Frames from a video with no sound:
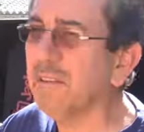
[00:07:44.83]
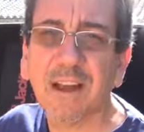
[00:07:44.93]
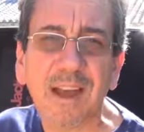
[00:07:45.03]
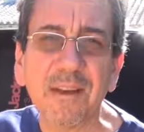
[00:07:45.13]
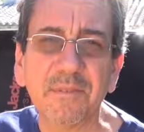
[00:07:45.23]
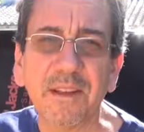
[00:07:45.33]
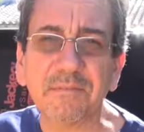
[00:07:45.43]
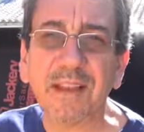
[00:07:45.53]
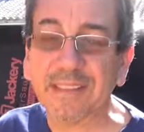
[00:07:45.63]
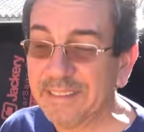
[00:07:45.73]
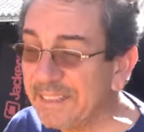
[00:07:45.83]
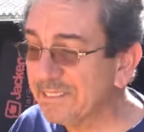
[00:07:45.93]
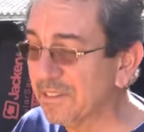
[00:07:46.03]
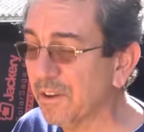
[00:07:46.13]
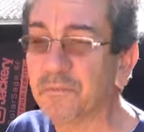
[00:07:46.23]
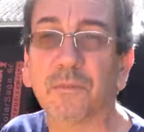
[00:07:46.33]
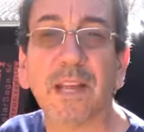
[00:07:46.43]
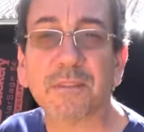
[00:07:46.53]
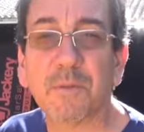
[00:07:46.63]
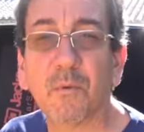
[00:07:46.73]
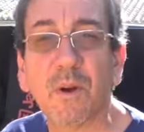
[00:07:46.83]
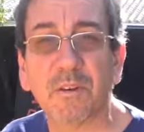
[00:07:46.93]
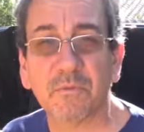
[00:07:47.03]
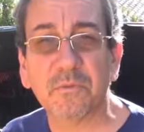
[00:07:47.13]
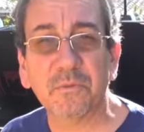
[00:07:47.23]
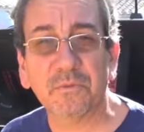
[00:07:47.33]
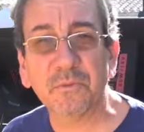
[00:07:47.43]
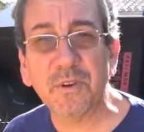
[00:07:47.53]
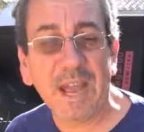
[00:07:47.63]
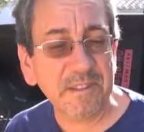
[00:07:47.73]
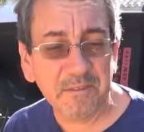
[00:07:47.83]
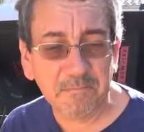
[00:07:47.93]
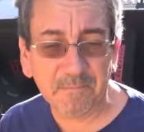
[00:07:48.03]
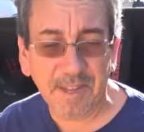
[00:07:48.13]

know, I have at least enough to last me one or two nights.